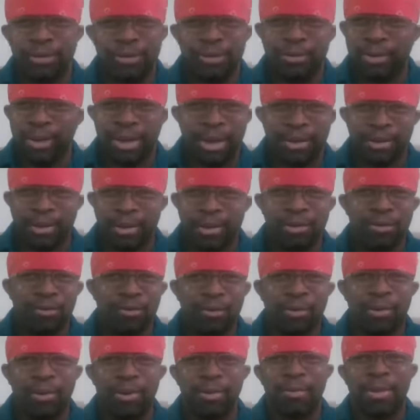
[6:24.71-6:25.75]
you ain't got nothing to
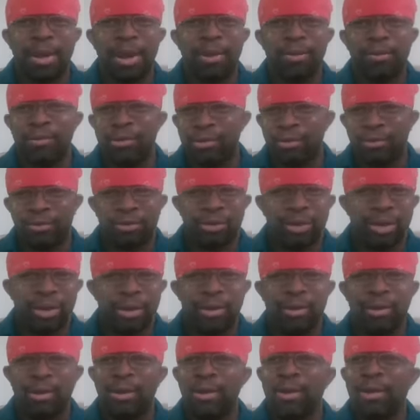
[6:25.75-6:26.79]
worry about. You'll
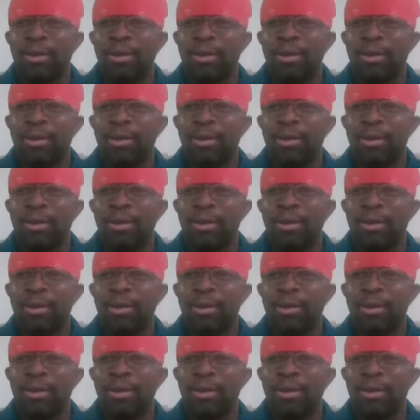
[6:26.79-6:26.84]
see.